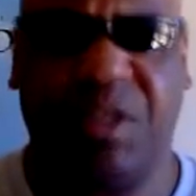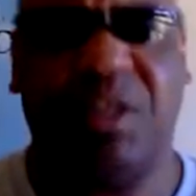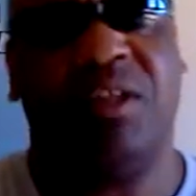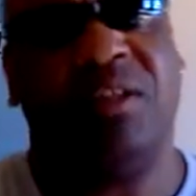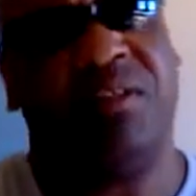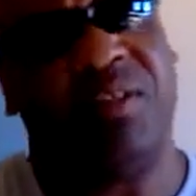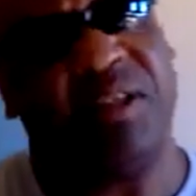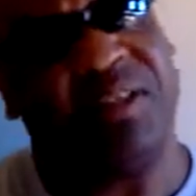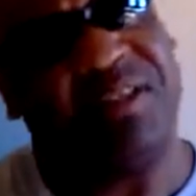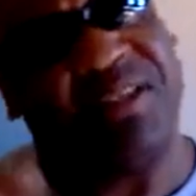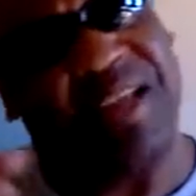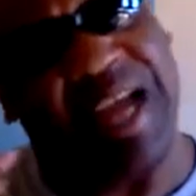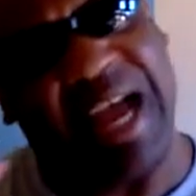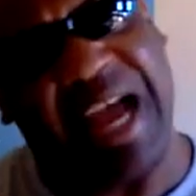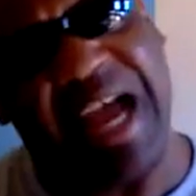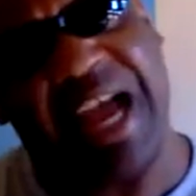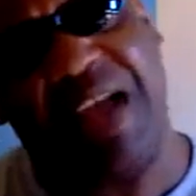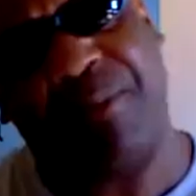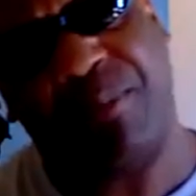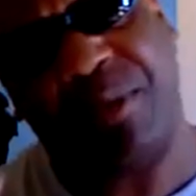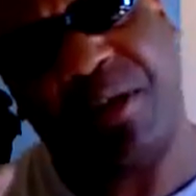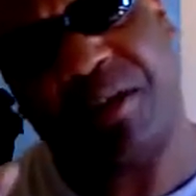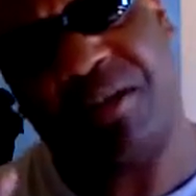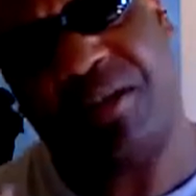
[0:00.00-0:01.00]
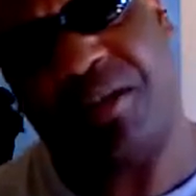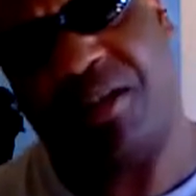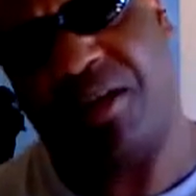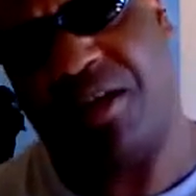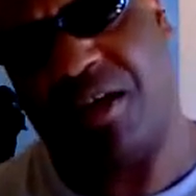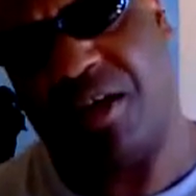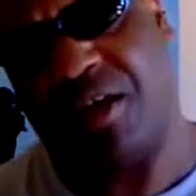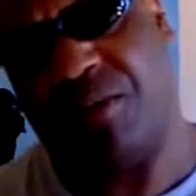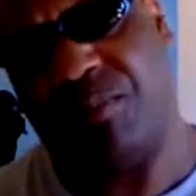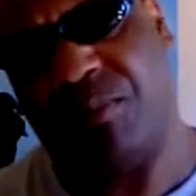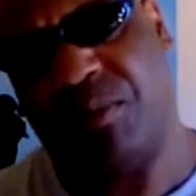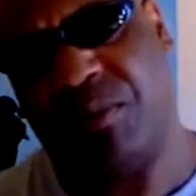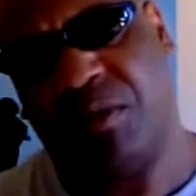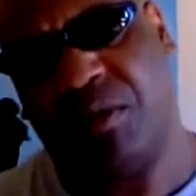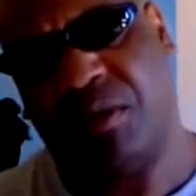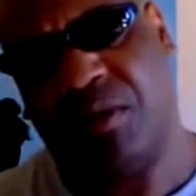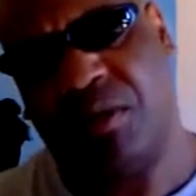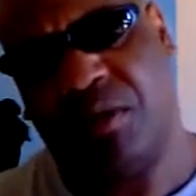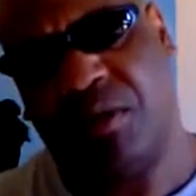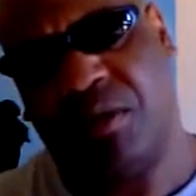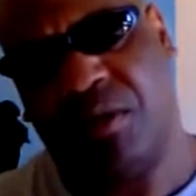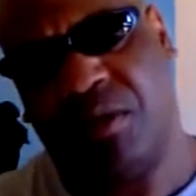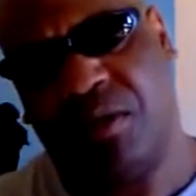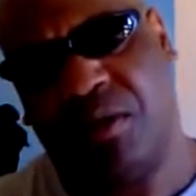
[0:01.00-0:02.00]
The time has come
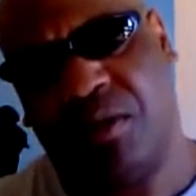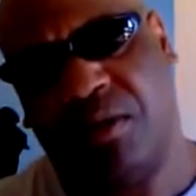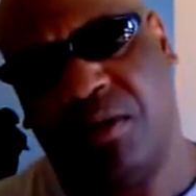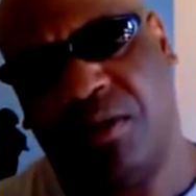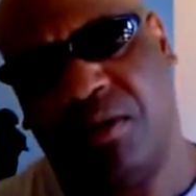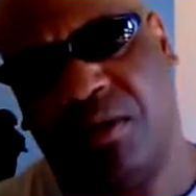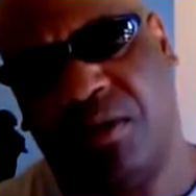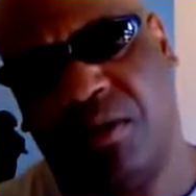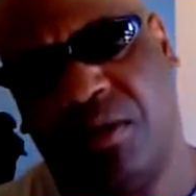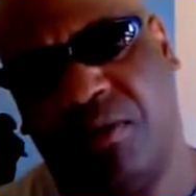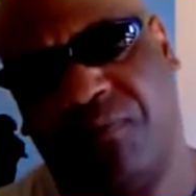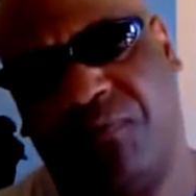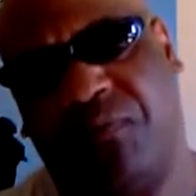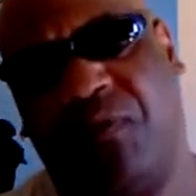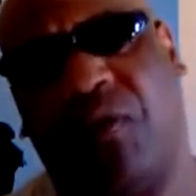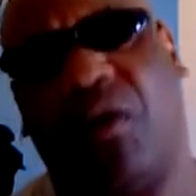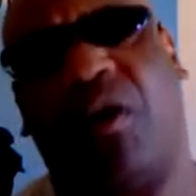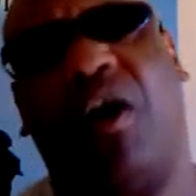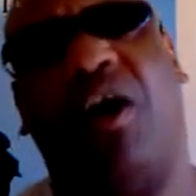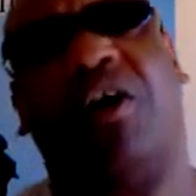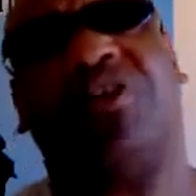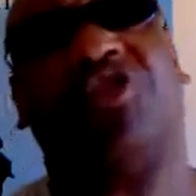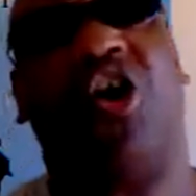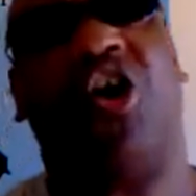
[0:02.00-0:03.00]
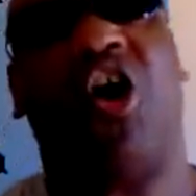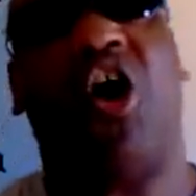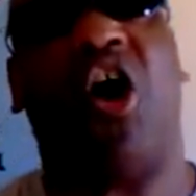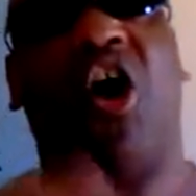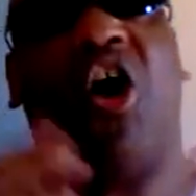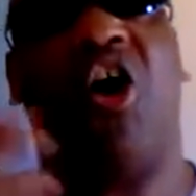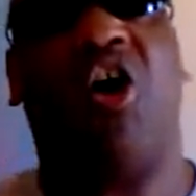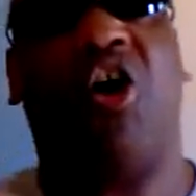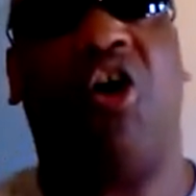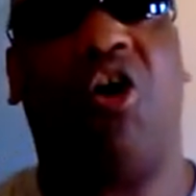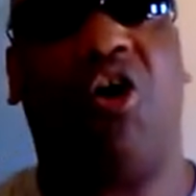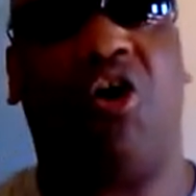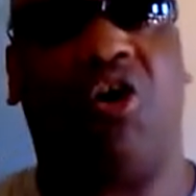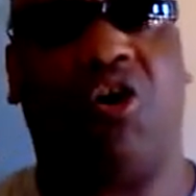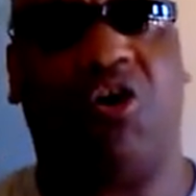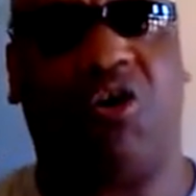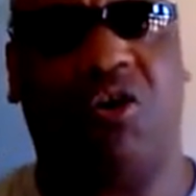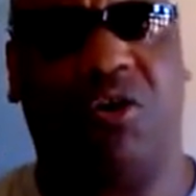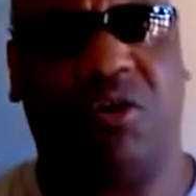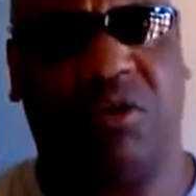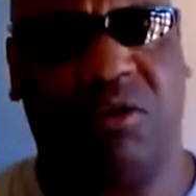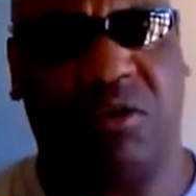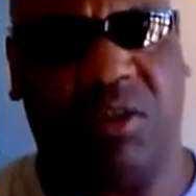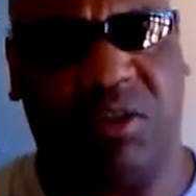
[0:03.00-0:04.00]
for us all
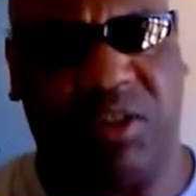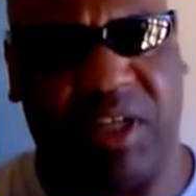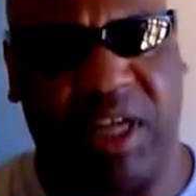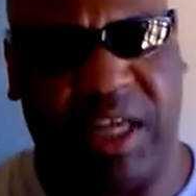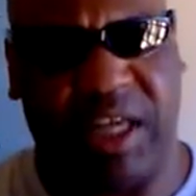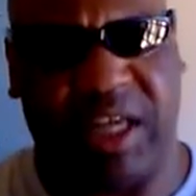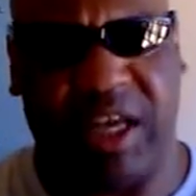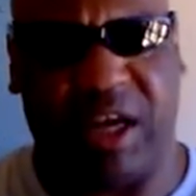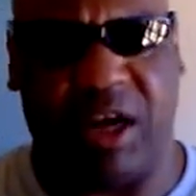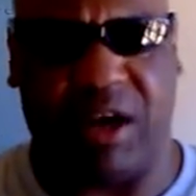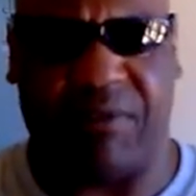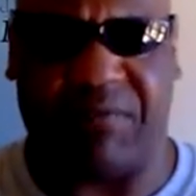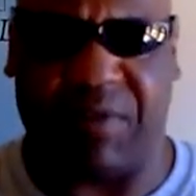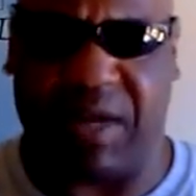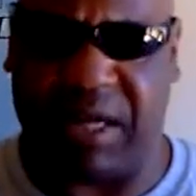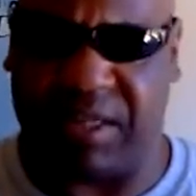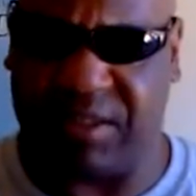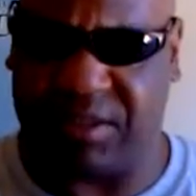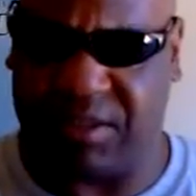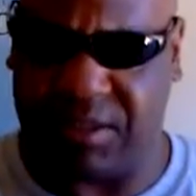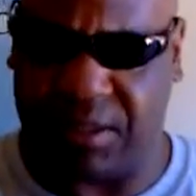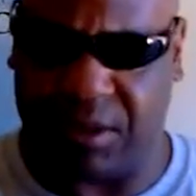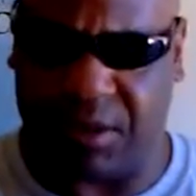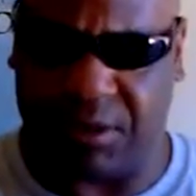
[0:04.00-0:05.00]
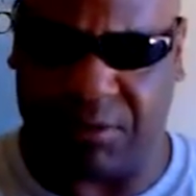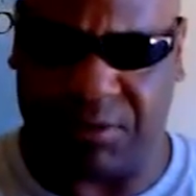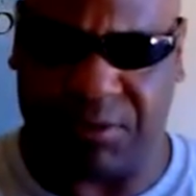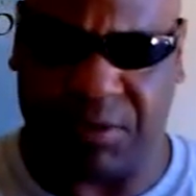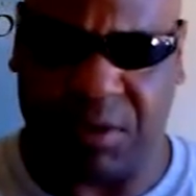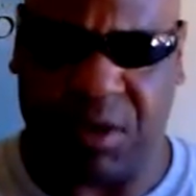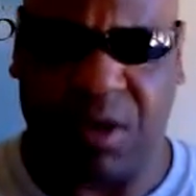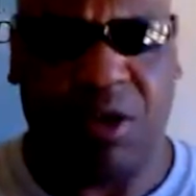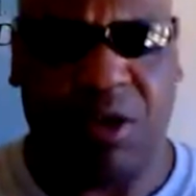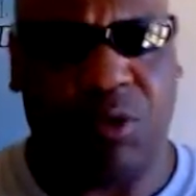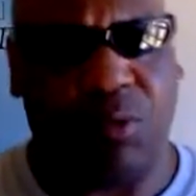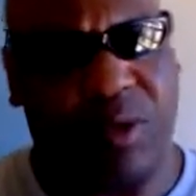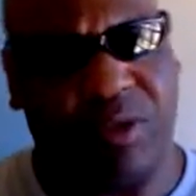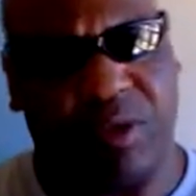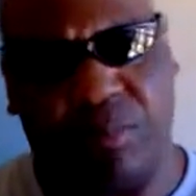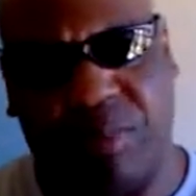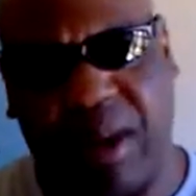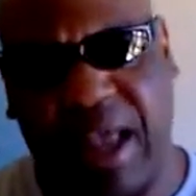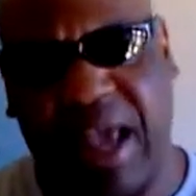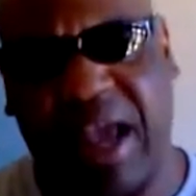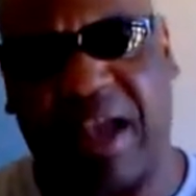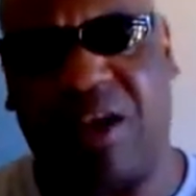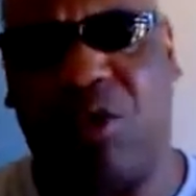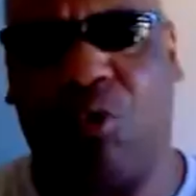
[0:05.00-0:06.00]
to take care of ourselves, whether
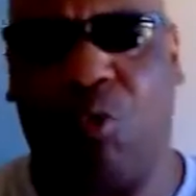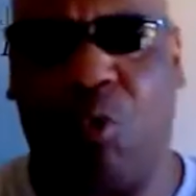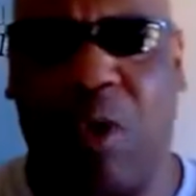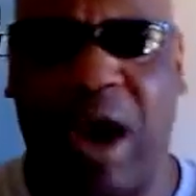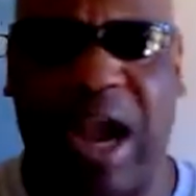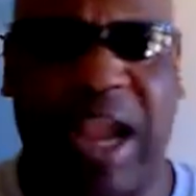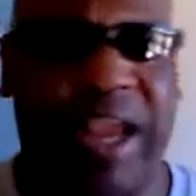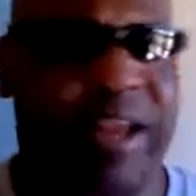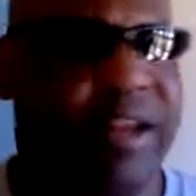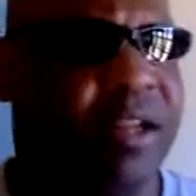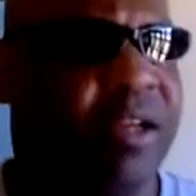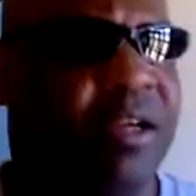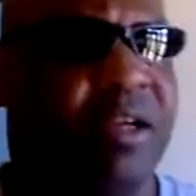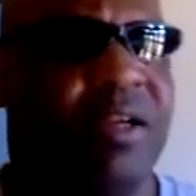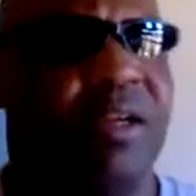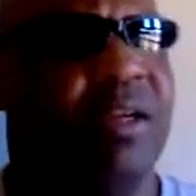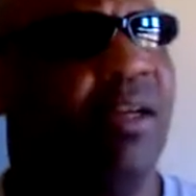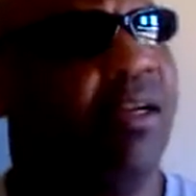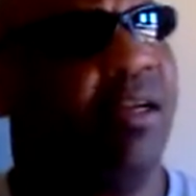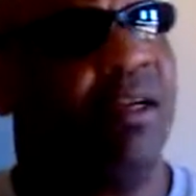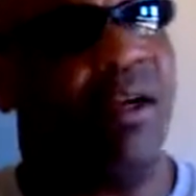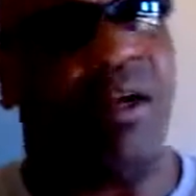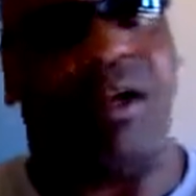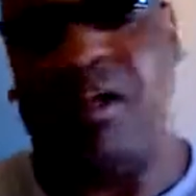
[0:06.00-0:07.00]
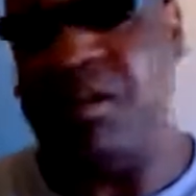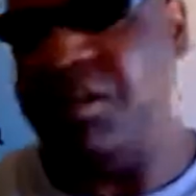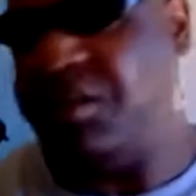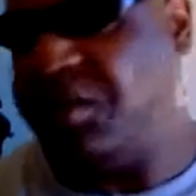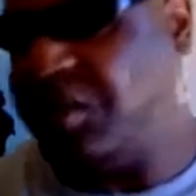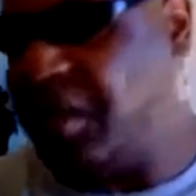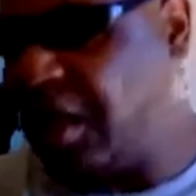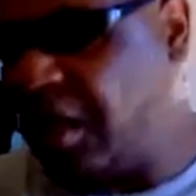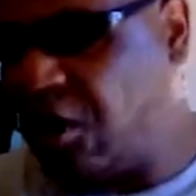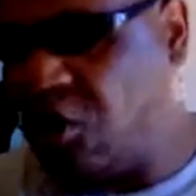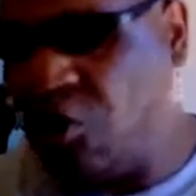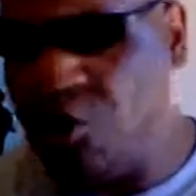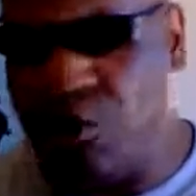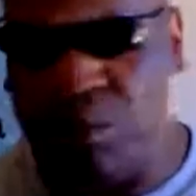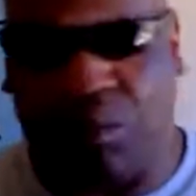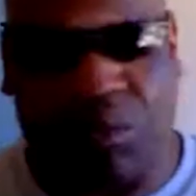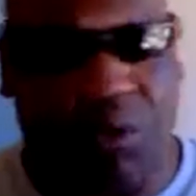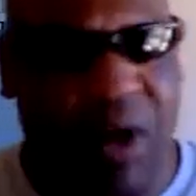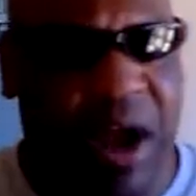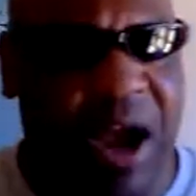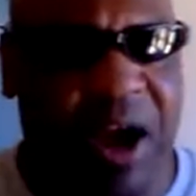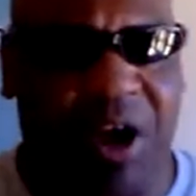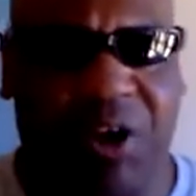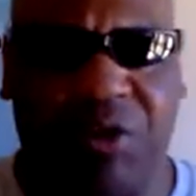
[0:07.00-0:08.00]
black, white, yellow,
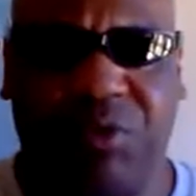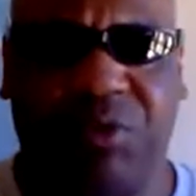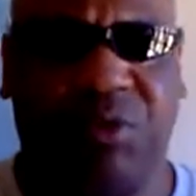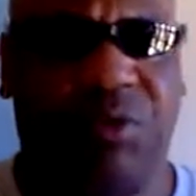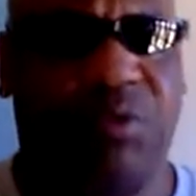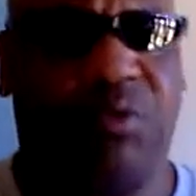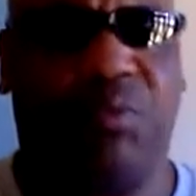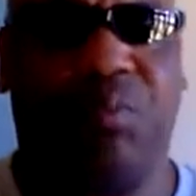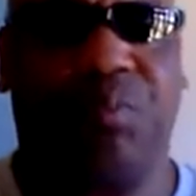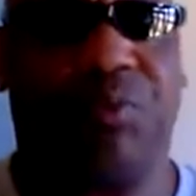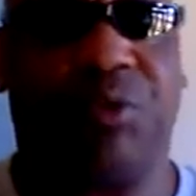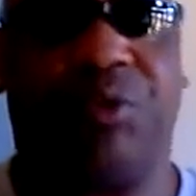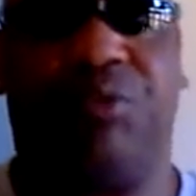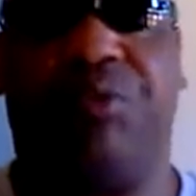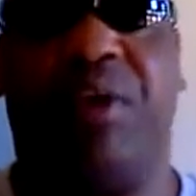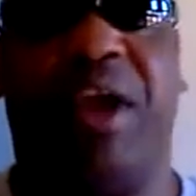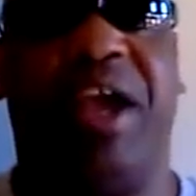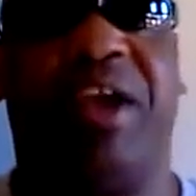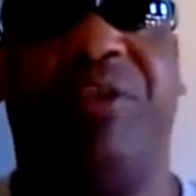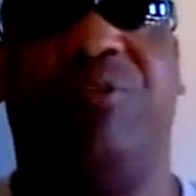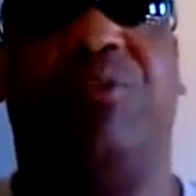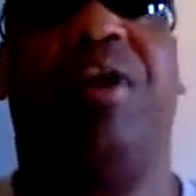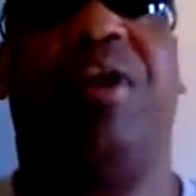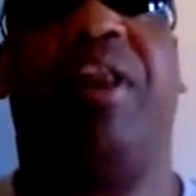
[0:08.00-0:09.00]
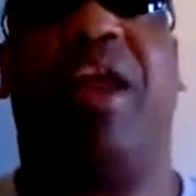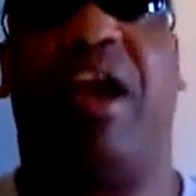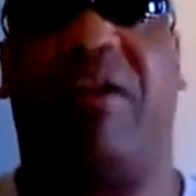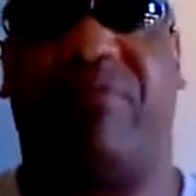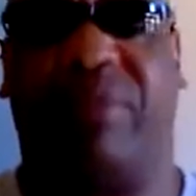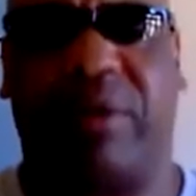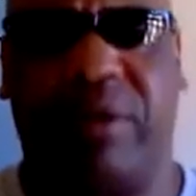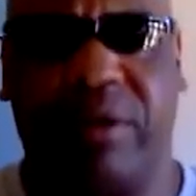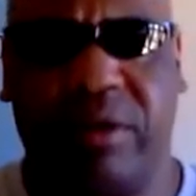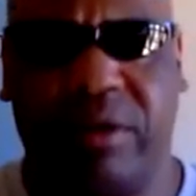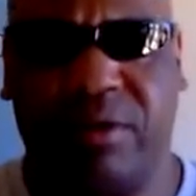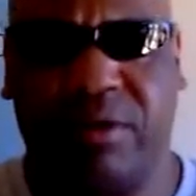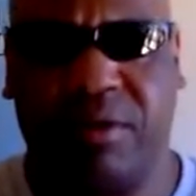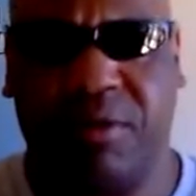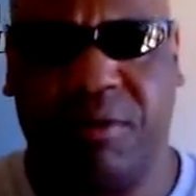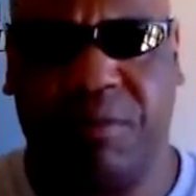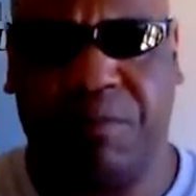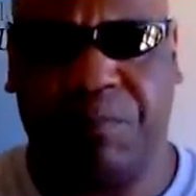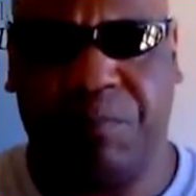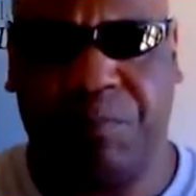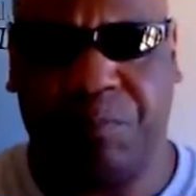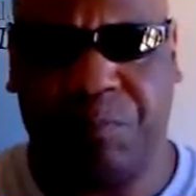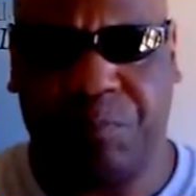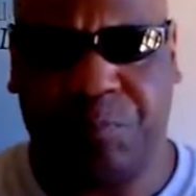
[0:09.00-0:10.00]
brown, red, whatever.
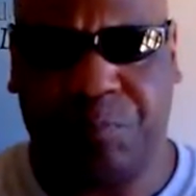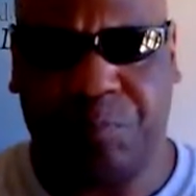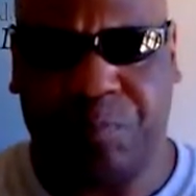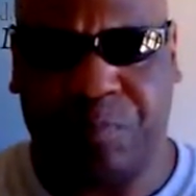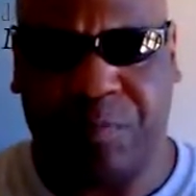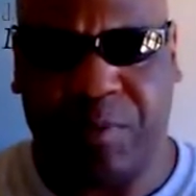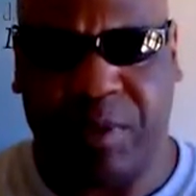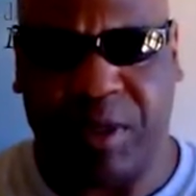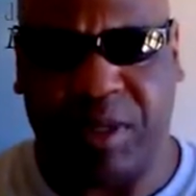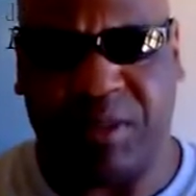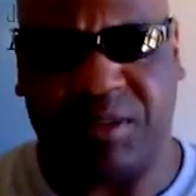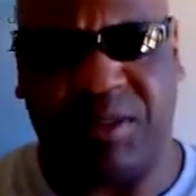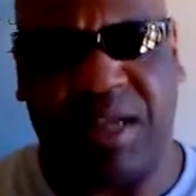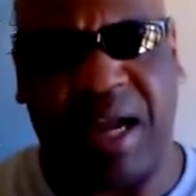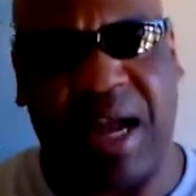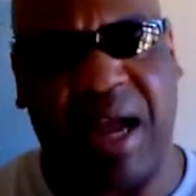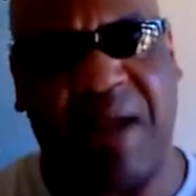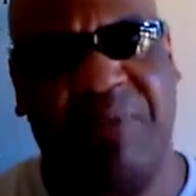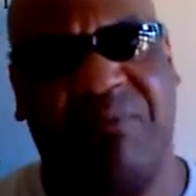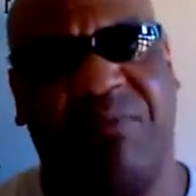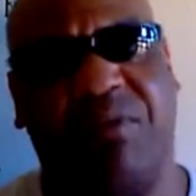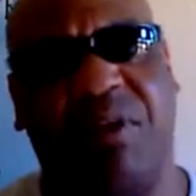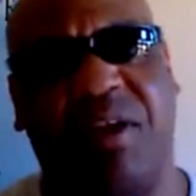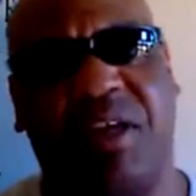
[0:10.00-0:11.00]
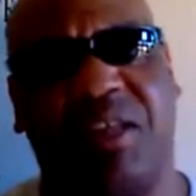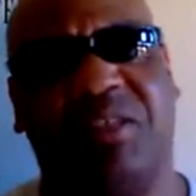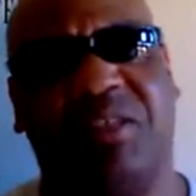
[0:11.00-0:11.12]
It's time for us